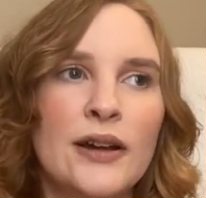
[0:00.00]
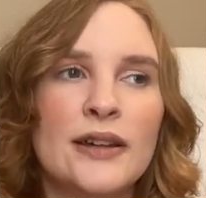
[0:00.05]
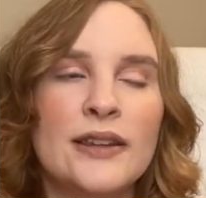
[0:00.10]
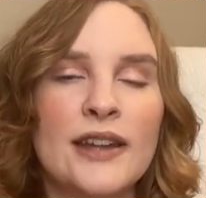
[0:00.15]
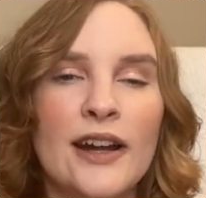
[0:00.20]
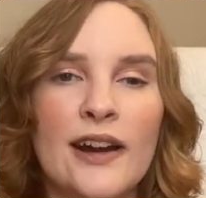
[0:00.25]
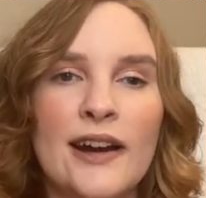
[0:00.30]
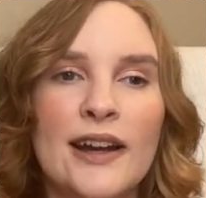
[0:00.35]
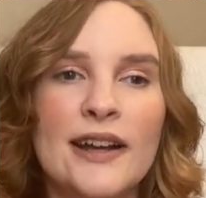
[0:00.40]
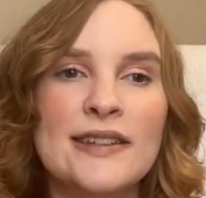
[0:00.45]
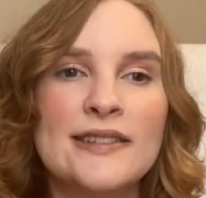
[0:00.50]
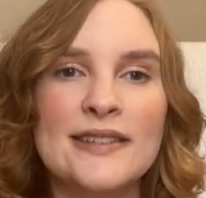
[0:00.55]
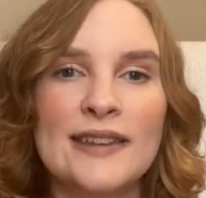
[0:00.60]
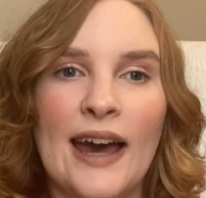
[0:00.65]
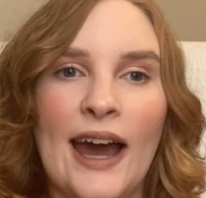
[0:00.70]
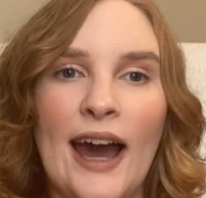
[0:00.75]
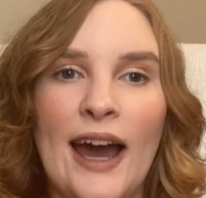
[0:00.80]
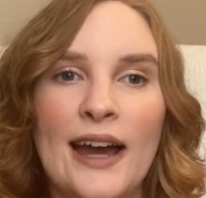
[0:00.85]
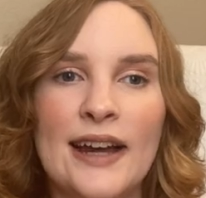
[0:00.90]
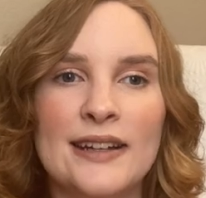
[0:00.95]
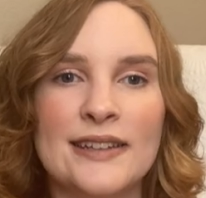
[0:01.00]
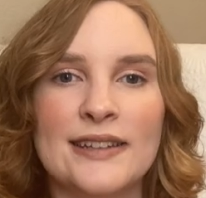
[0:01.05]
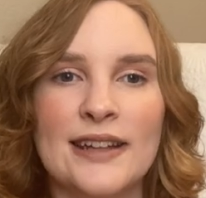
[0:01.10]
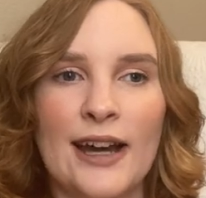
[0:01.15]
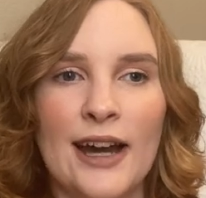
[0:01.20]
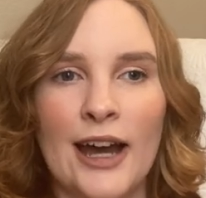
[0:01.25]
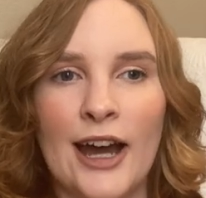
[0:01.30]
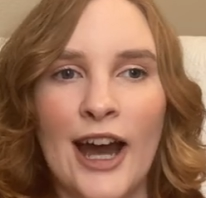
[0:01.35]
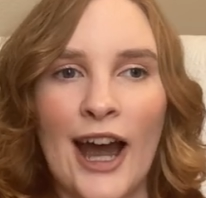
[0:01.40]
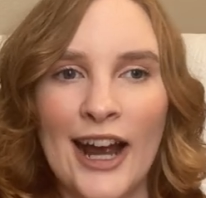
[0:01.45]
there is that.
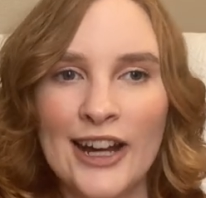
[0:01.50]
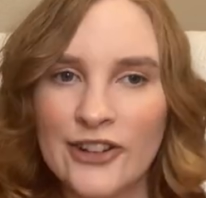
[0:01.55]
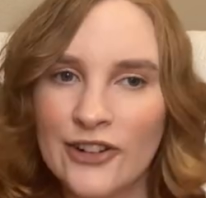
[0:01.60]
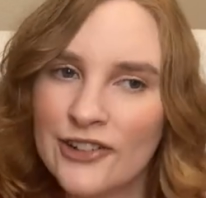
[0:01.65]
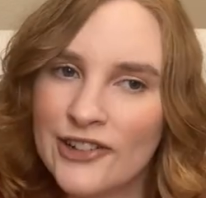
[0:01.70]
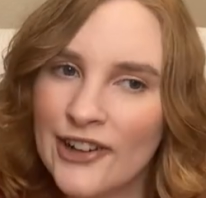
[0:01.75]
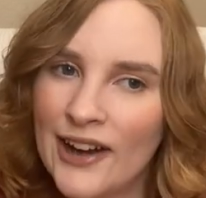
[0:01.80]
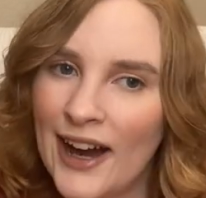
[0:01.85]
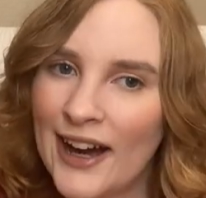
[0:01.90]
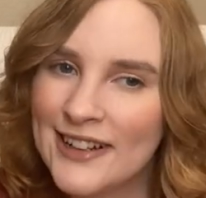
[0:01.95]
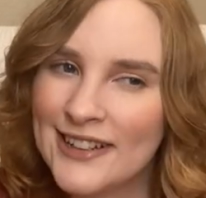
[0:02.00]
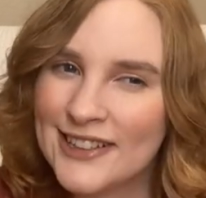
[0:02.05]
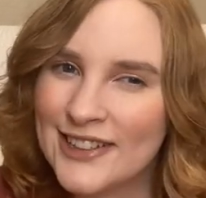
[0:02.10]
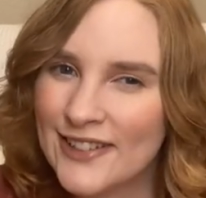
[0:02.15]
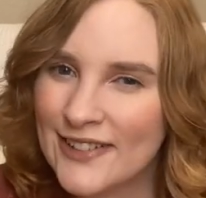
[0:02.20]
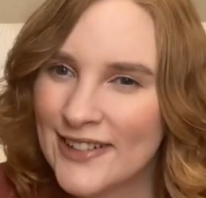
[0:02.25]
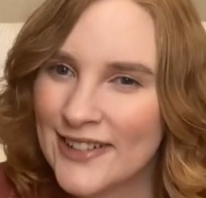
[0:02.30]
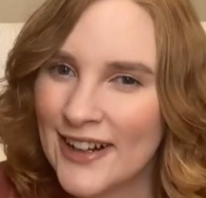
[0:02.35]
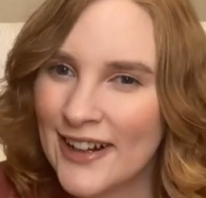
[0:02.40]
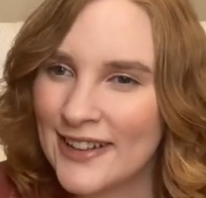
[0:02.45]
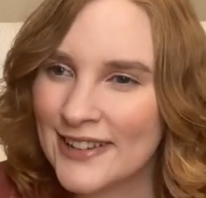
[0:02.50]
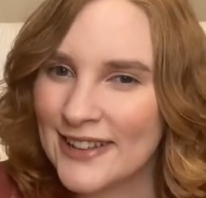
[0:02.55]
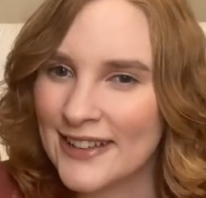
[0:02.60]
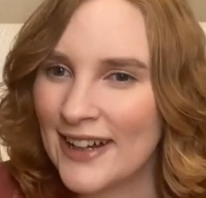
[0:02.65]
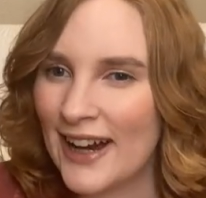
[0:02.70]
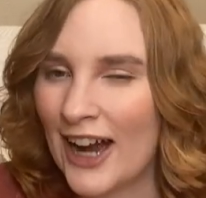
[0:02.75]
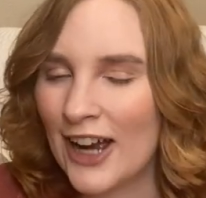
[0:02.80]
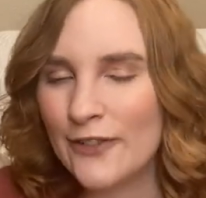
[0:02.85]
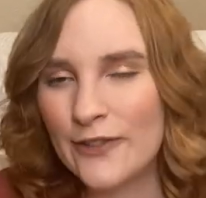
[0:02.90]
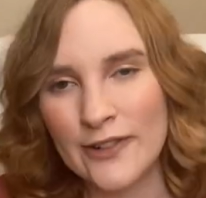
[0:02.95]
I don't know how to do it on the
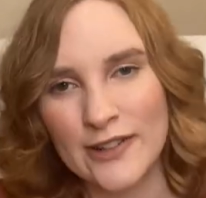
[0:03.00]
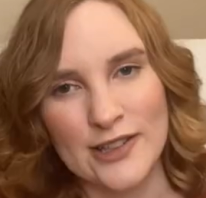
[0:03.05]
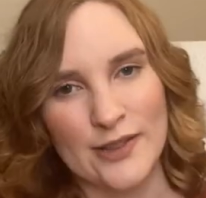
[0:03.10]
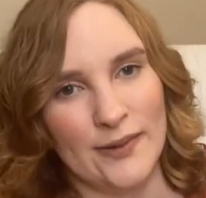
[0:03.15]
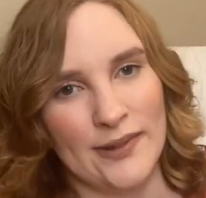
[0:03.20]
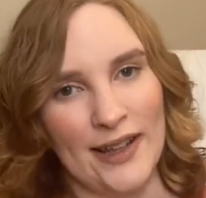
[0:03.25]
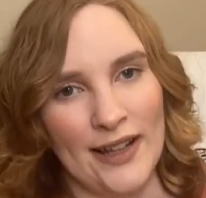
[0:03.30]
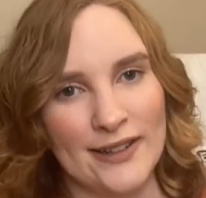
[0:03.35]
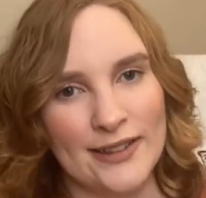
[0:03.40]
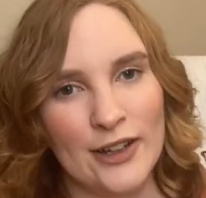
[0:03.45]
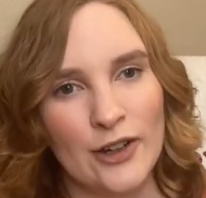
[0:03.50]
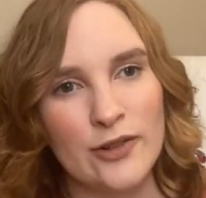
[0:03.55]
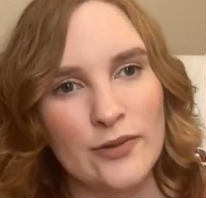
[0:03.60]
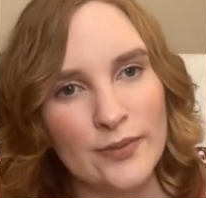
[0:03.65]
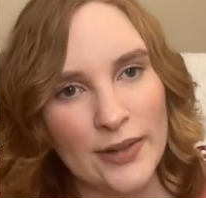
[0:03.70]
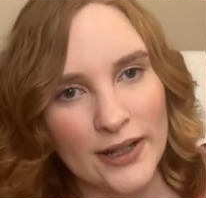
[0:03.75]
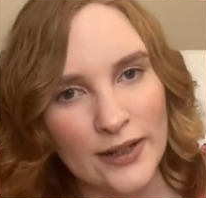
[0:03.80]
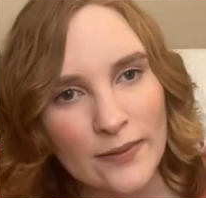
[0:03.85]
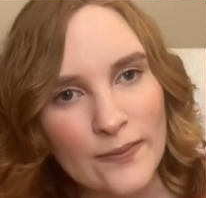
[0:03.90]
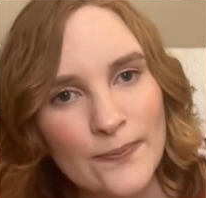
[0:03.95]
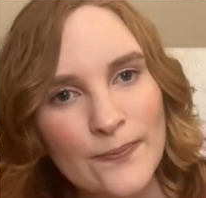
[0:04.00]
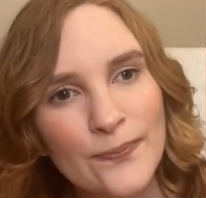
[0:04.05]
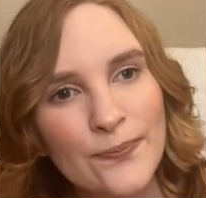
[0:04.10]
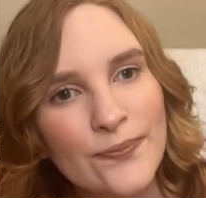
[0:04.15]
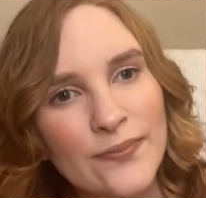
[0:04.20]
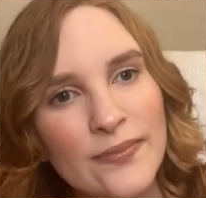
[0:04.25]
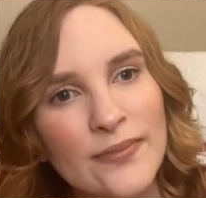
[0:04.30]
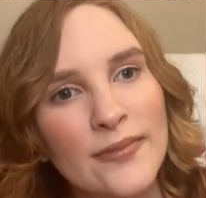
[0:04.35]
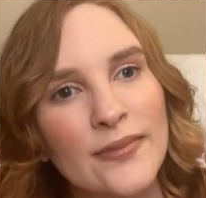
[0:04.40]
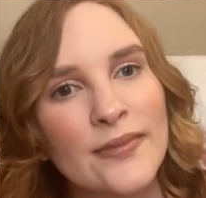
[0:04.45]
iPhones without the home button.
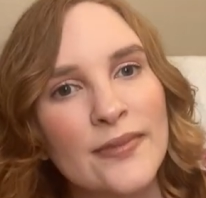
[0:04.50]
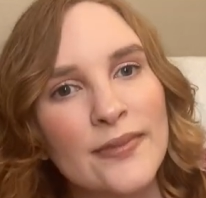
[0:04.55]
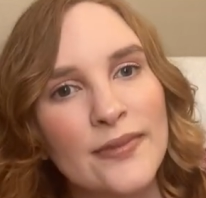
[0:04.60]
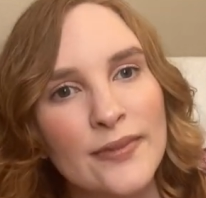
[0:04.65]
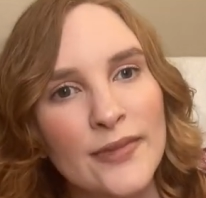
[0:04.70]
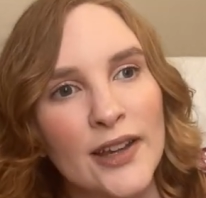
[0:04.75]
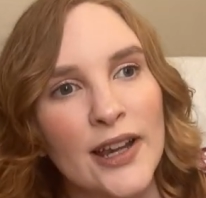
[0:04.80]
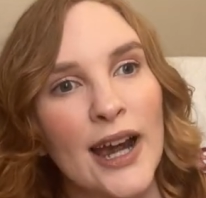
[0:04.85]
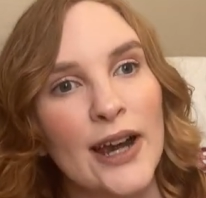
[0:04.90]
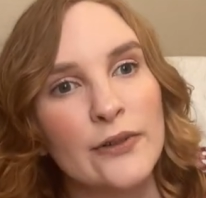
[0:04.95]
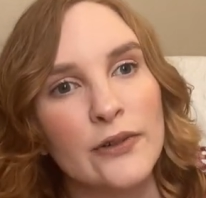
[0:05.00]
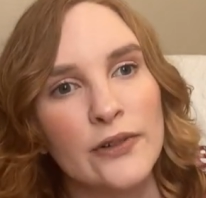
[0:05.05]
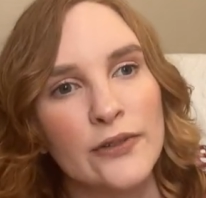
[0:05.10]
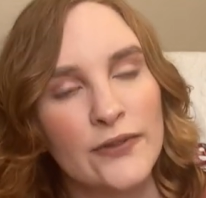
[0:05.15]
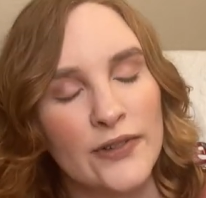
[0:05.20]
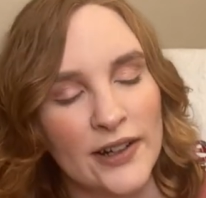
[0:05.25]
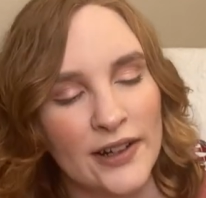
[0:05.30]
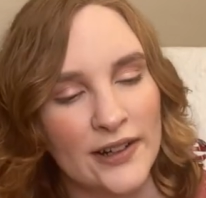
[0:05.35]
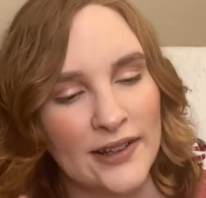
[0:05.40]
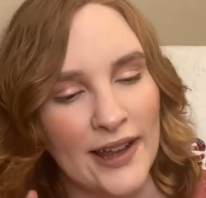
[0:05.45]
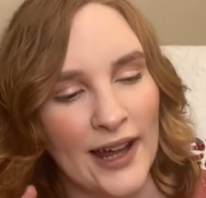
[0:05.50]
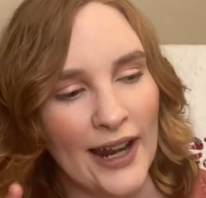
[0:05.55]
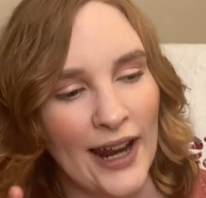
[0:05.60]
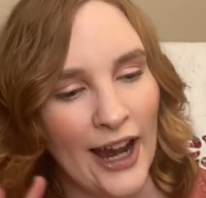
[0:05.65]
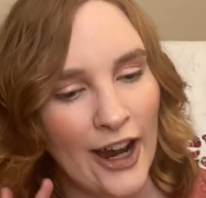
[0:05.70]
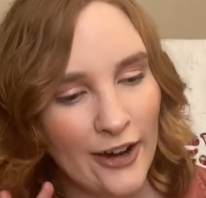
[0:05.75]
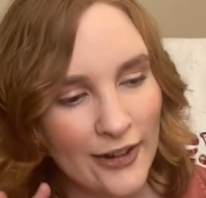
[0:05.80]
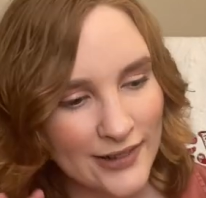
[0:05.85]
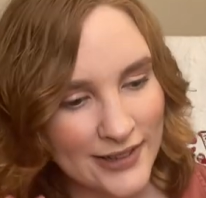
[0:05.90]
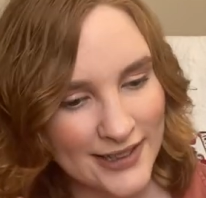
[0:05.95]
I will figure that
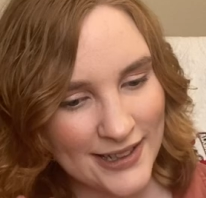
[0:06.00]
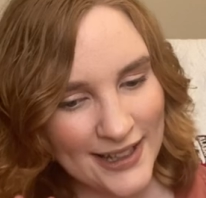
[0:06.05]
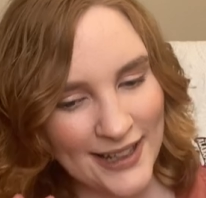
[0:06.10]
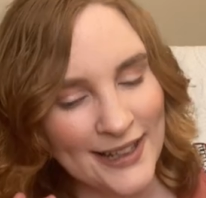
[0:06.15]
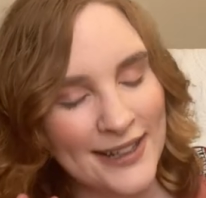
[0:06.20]
out.